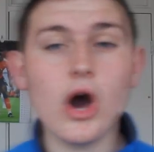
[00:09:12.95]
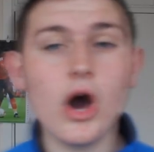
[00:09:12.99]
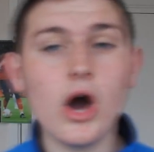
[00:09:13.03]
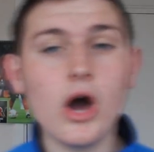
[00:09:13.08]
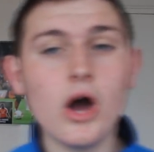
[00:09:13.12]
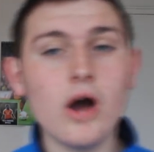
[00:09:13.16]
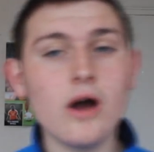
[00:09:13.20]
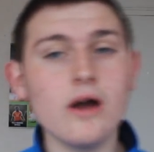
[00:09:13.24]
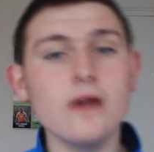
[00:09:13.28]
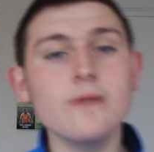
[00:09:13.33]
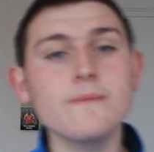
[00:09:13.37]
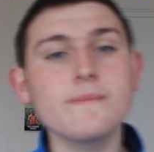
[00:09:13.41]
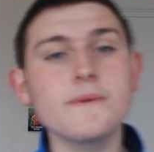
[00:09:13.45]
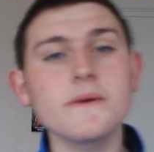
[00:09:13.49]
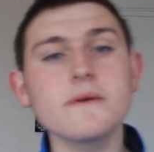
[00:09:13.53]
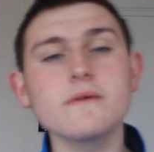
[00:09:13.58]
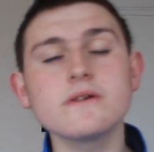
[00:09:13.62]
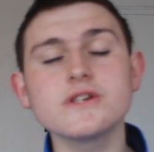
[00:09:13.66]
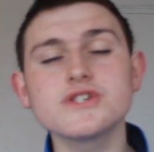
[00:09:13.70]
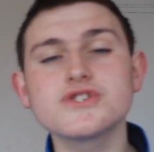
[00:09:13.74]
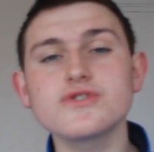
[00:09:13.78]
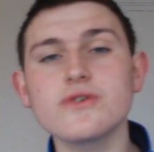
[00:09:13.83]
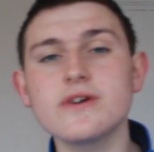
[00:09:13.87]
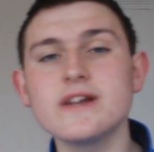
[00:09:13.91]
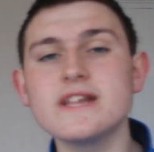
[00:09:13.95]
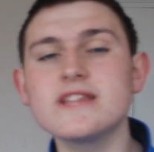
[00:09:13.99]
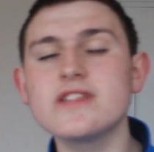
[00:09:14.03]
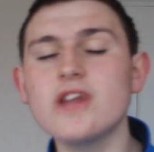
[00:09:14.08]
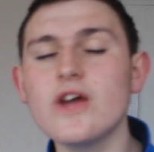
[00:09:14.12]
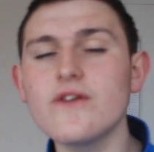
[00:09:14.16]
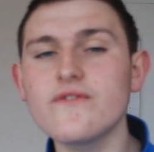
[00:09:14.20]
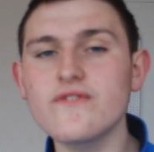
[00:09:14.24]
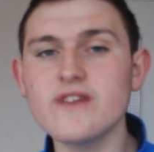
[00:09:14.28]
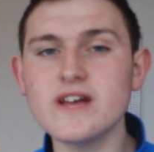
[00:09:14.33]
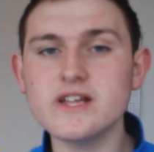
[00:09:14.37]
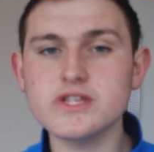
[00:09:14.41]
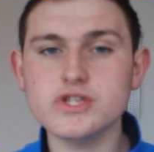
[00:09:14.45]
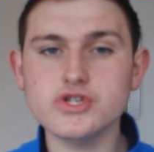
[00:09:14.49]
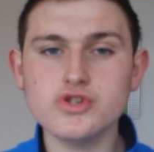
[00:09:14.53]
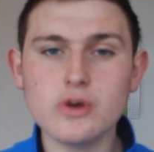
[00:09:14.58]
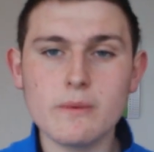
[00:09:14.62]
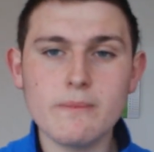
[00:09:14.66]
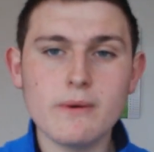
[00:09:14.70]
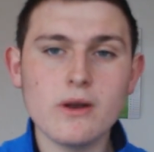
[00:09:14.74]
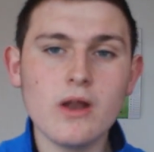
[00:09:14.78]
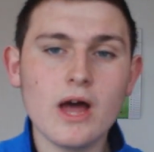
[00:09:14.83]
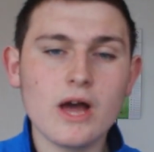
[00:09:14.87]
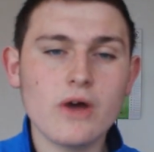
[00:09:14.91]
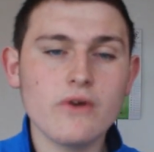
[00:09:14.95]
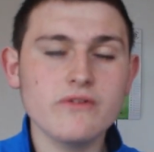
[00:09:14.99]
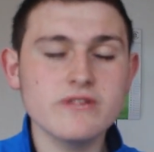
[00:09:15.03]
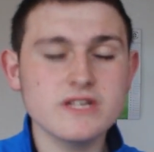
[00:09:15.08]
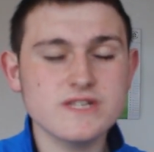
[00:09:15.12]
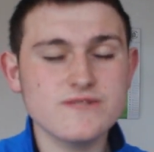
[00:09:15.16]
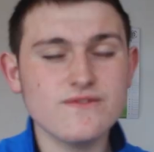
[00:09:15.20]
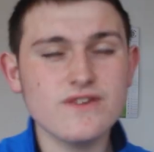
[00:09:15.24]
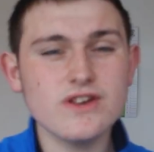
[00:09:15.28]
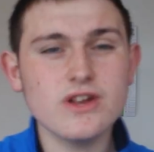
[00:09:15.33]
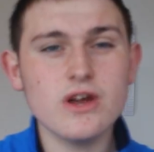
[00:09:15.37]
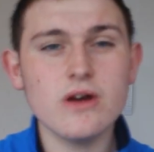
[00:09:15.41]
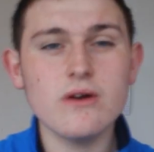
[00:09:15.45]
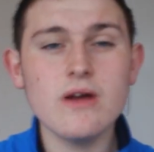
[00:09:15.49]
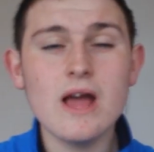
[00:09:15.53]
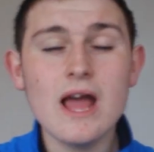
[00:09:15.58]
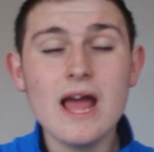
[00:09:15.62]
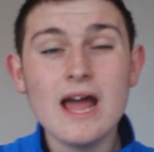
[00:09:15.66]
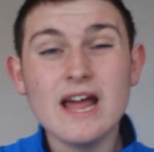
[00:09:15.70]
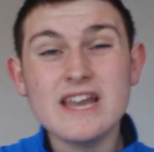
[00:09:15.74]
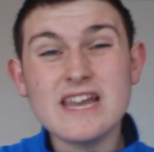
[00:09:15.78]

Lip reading: I hope you enjoyed it. Don't forget to drop a like on this video.